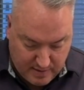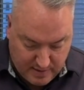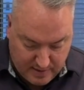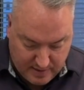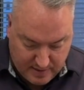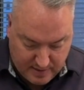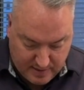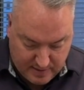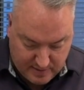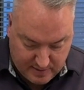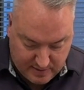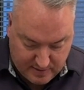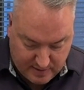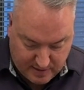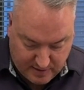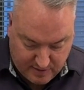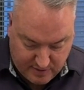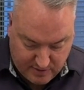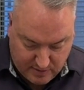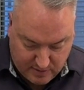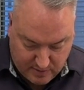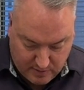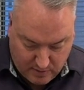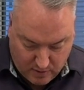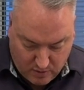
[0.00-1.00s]
and I
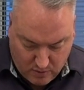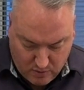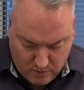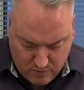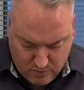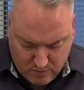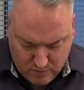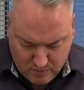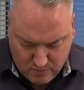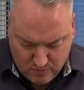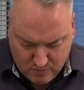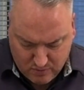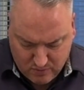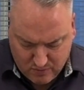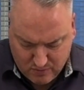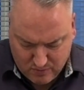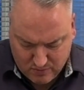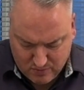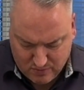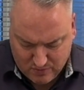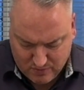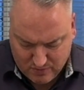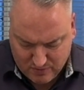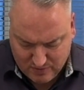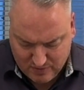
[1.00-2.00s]
thought,
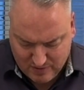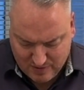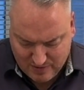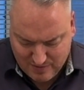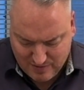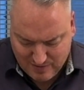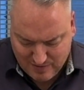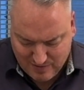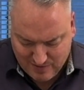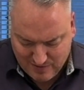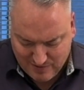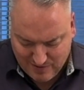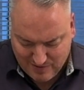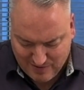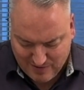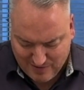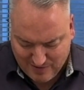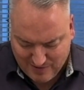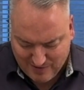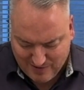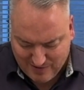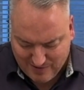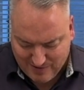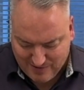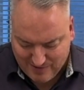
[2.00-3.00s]
oh,
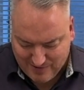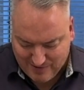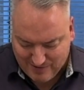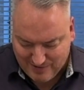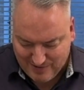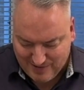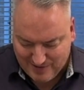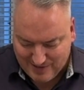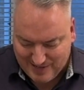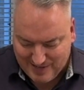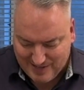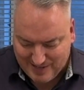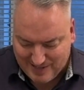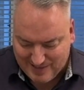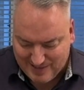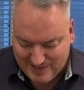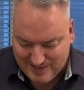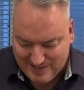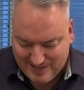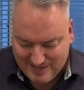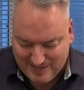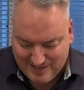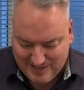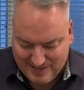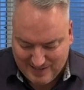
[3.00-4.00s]
whoa, look at
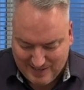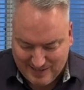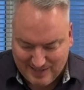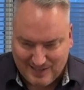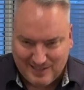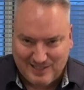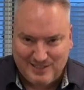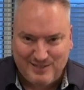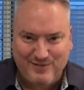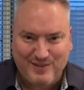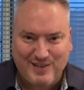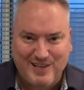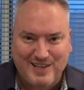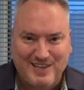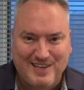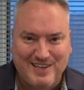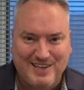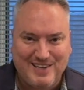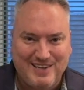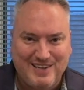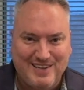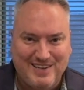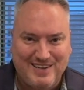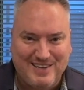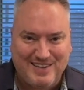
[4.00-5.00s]
this
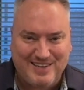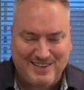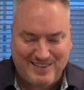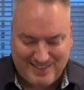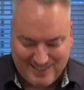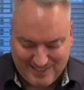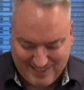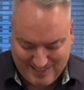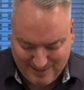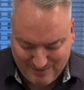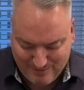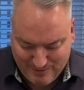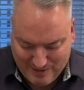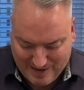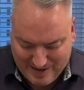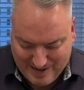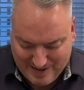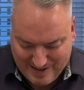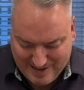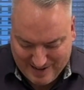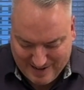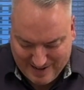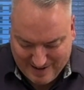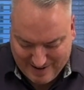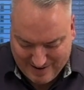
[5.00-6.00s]
flakiness.
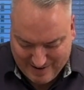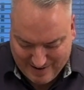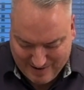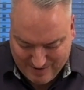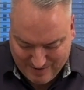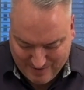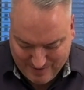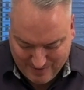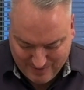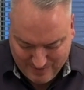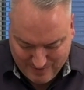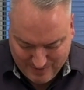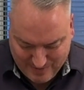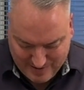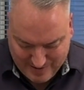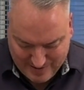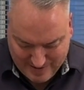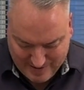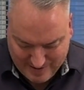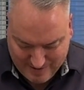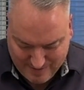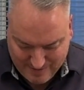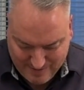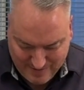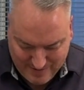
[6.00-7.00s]
Wow,
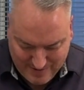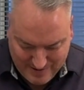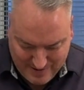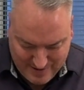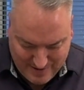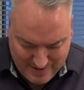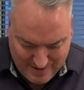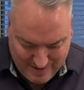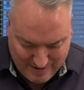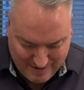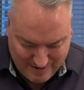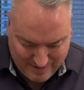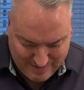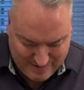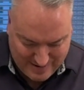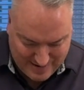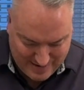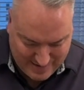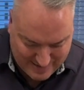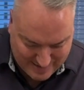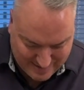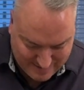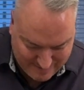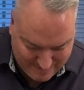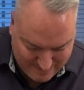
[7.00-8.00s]
wow. All
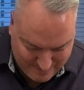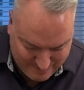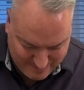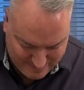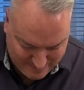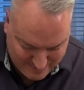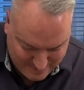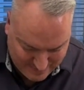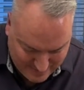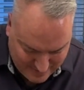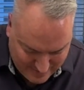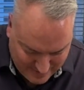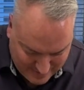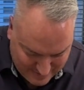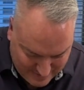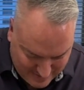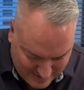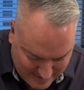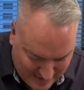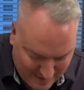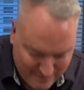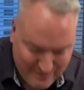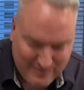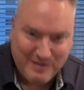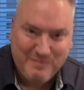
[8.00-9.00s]
right,
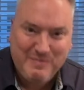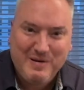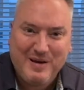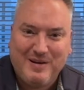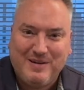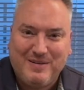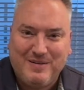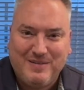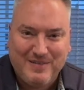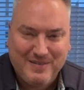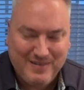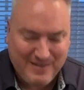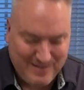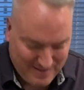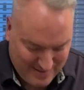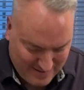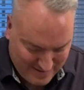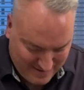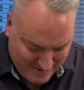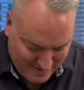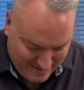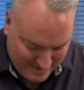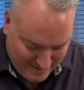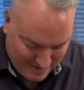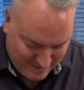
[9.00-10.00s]
I feel better.
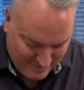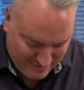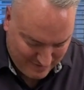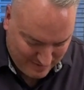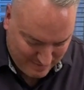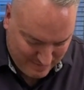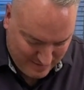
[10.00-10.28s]
I feel